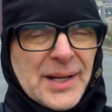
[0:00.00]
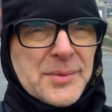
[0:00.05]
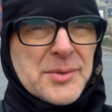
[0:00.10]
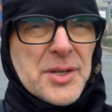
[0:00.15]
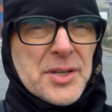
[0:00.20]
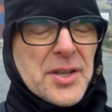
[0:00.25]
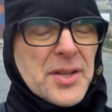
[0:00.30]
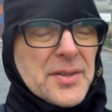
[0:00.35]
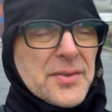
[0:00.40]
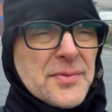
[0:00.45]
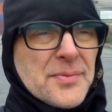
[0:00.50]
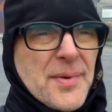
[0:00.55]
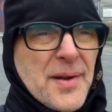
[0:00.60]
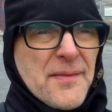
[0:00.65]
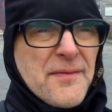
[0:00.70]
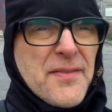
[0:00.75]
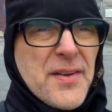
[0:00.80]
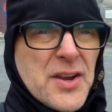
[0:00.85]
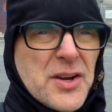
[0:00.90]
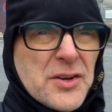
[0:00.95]
I'm just
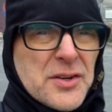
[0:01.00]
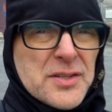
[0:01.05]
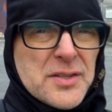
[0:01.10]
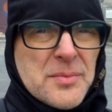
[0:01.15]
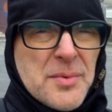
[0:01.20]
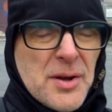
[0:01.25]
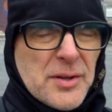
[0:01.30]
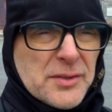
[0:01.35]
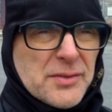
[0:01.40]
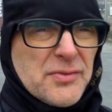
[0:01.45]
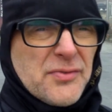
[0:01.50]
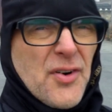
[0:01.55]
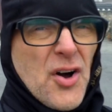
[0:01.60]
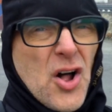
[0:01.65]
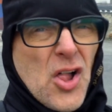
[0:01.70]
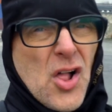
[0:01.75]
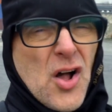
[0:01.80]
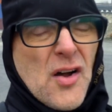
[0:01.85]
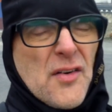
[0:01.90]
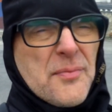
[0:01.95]
my fingers about to
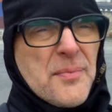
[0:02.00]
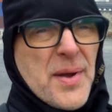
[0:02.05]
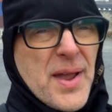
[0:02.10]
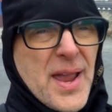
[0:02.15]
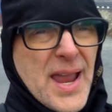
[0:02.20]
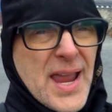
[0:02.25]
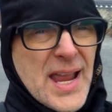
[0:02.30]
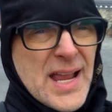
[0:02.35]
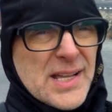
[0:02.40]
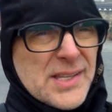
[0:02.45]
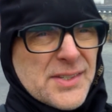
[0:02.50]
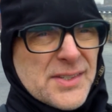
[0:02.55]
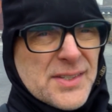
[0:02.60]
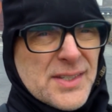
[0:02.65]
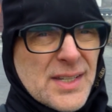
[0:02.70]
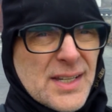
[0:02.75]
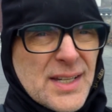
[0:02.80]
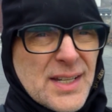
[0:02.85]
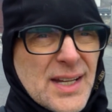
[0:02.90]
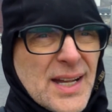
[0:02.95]
fall off my
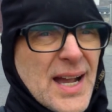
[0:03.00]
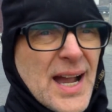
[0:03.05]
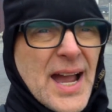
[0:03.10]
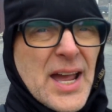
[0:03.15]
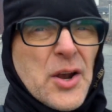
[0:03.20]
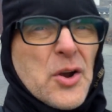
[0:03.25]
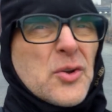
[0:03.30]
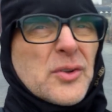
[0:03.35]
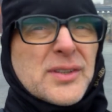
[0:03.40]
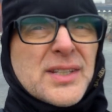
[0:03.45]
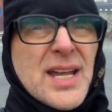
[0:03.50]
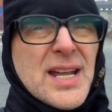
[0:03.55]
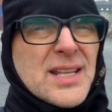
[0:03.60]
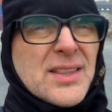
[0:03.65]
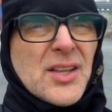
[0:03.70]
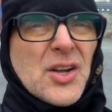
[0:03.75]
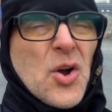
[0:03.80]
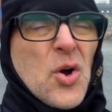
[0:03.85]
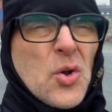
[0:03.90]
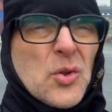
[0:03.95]
hands. I don't
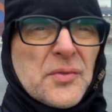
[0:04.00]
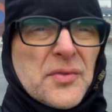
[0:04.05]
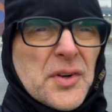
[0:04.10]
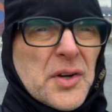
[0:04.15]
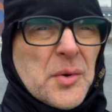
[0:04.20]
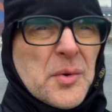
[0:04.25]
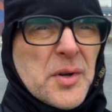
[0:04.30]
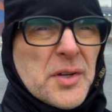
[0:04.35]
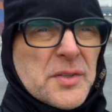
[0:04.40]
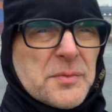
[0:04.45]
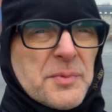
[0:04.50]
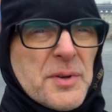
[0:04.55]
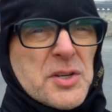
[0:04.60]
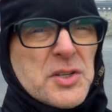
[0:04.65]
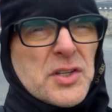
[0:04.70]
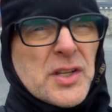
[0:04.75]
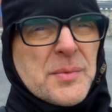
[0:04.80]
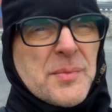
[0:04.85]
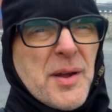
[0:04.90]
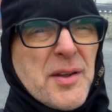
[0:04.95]
take the cold very well,
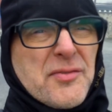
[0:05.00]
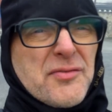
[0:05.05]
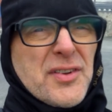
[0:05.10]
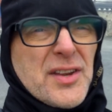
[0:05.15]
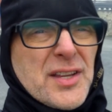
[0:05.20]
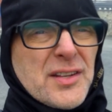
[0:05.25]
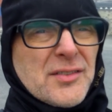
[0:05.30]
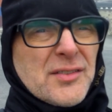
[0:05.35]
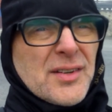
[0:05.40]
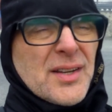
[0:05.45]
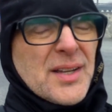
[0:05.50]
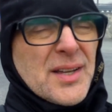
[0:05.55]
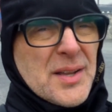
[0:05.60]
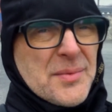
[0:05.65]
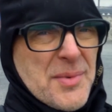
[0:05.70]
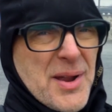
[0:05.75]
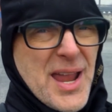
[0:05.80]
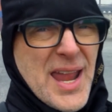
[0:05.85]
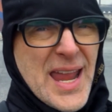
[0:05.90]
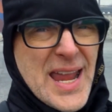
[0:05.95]
especially my feet
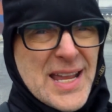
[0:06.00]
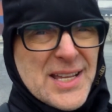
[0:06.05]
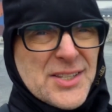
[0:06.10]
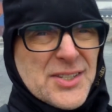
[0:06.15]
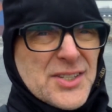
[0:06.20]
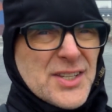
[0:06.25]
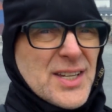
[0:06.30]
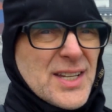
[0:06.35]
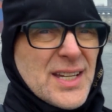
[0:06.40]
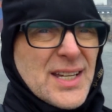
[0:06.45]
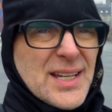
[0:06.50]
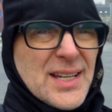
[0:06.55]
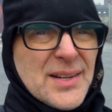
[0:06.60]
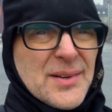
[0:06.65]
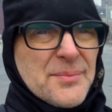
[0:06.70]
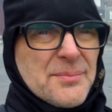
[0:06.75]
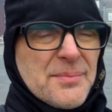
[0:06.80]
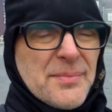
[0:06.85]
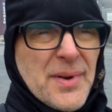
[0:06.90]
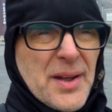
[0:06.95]
and my hands.
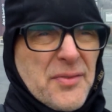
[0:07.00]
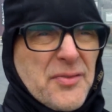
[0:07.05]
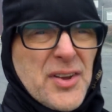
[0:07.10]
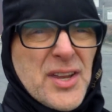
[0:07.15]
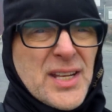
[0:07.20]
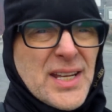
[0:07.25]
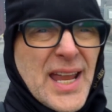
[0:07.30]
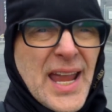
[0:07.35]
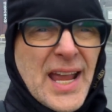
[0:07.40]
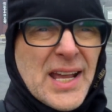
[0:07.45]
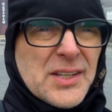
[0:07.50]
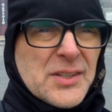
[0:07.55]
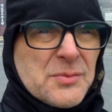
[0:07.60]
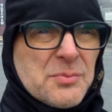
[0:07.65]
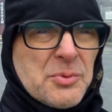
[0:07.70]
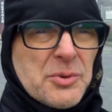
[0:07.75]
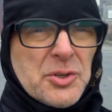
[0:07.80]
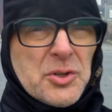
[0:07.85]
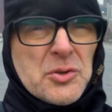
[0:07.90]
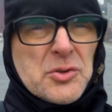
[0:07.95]
My feet and
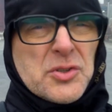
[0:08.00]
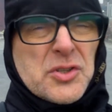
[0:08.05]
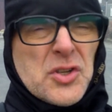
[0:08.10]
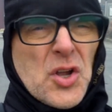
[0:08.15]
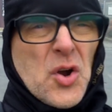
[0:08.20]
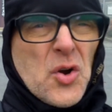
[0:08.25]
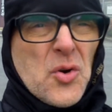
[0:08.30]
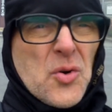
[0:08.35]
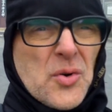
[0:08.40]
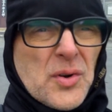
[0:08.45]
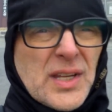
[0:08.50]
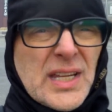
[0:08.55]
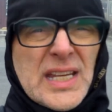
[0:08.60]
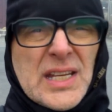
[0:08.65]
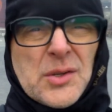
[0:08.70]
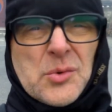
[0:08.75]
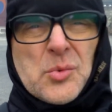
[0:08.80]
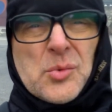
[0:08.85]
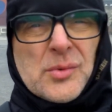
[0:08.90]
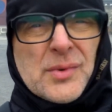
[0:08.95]
hands produce no
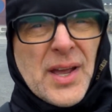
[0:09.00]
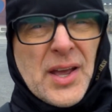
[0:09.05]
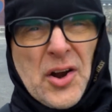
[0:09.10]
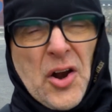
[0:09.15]
heat